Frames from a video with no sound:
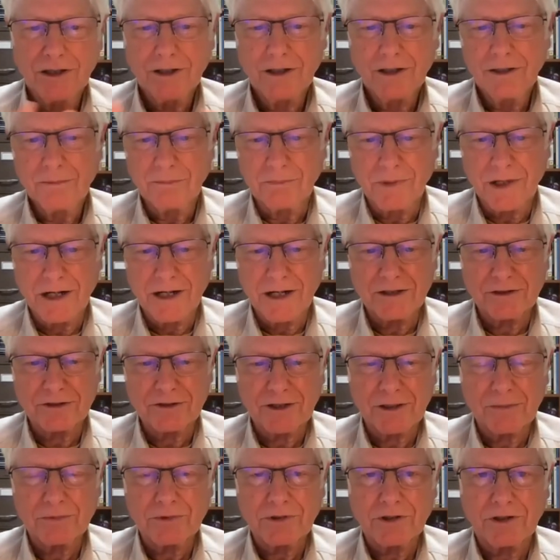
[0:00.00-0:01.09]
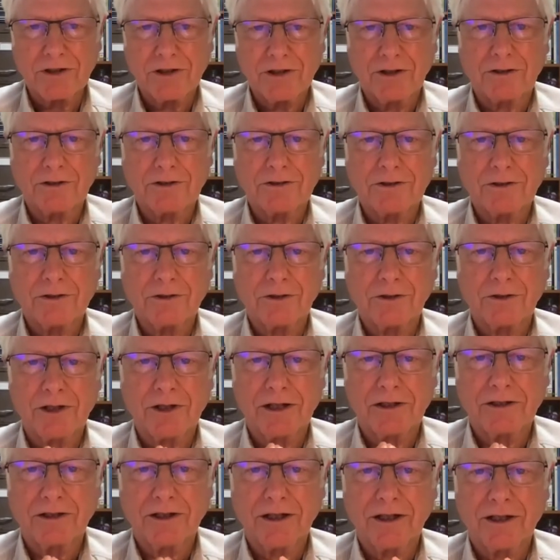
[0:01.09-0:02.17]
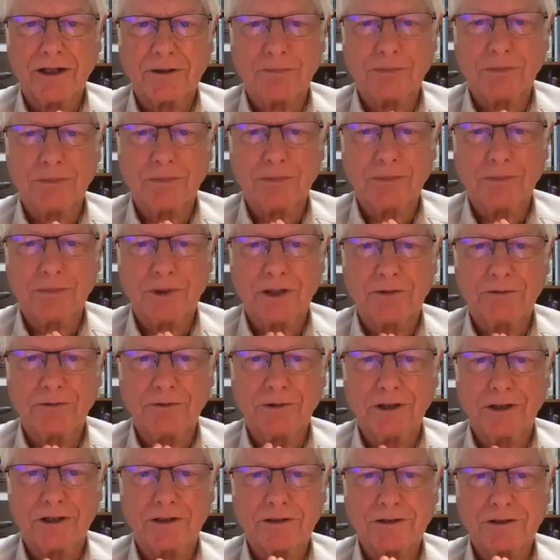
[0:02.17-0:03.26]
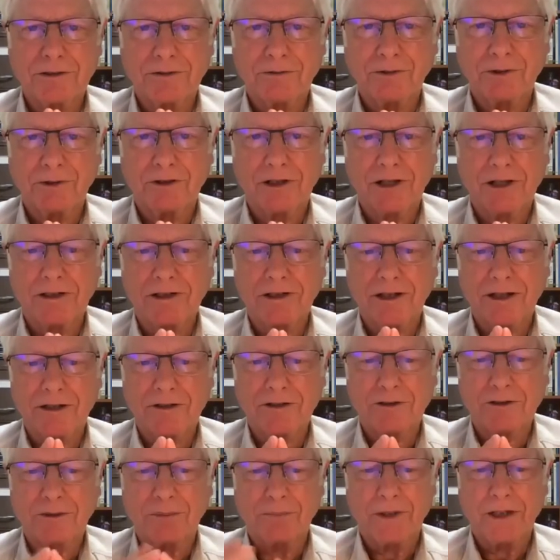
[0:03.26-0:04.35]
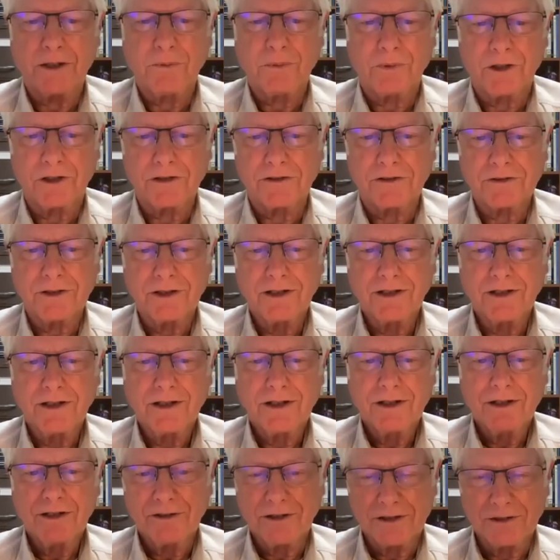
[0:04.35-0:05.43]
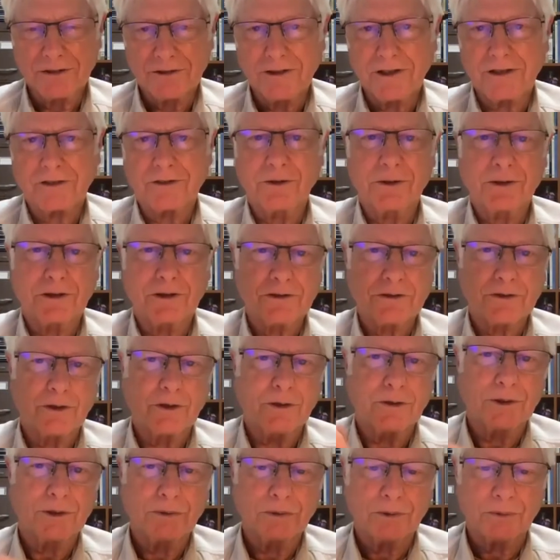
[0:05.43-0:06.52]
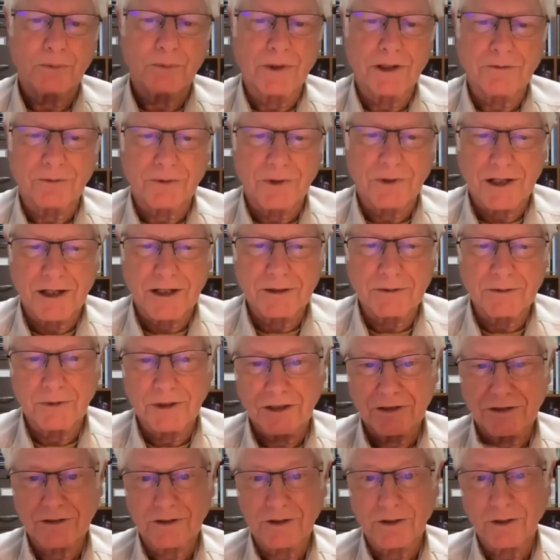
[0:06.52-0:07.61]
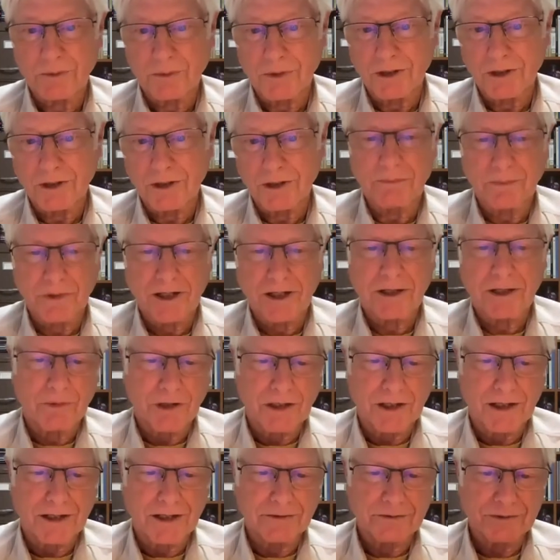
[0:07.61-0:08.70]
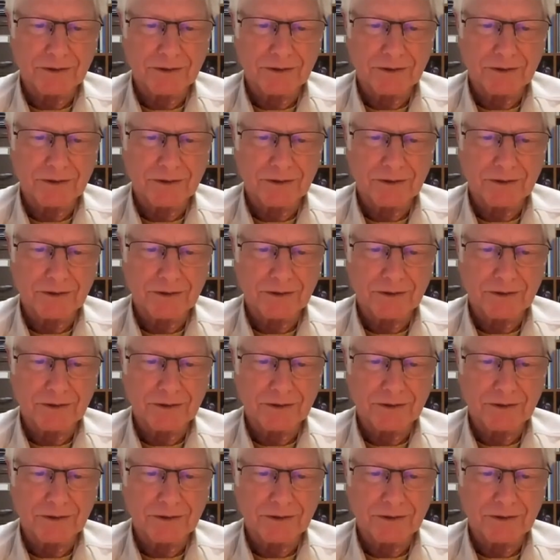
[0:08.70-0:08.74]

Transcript: my assumption here is that you'd like to catch big fish. And if you'd like to catch the big ones, and set the hook slowly with wet flies because otherwise you break them off.